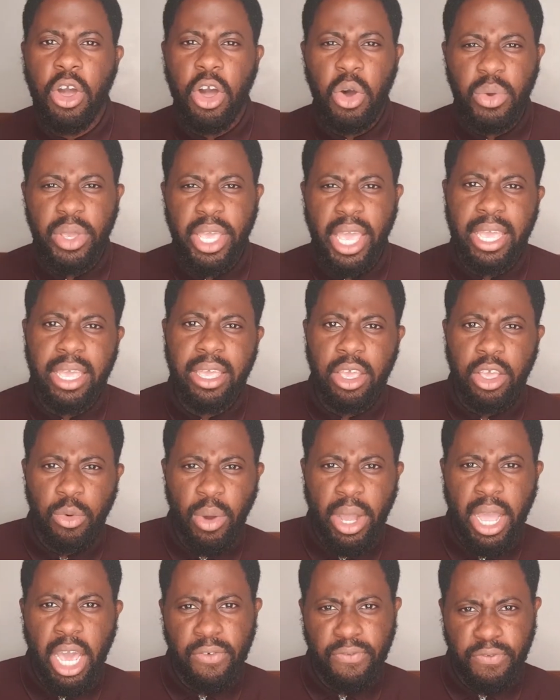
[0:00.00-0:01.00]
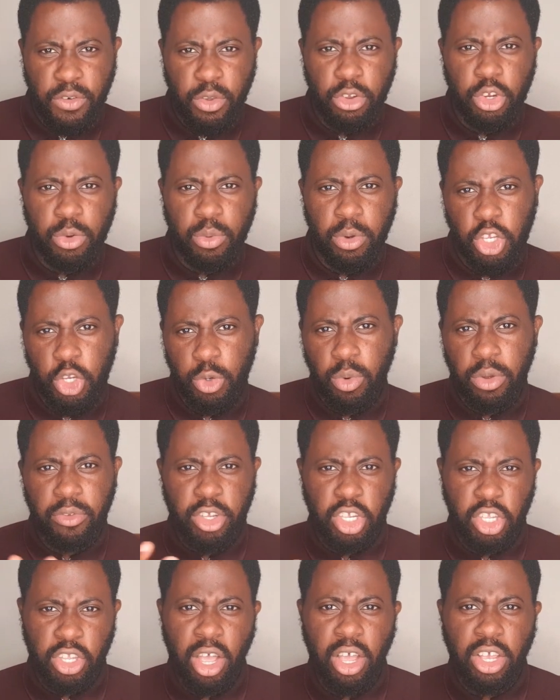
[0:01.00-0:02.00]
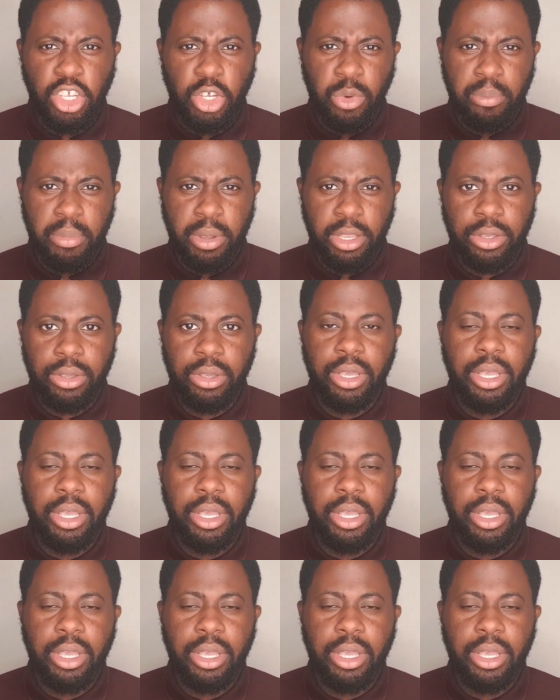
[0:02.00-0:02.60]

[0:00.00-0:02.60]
Okay, what kind of food do you want? Do you want starters, do you want menu?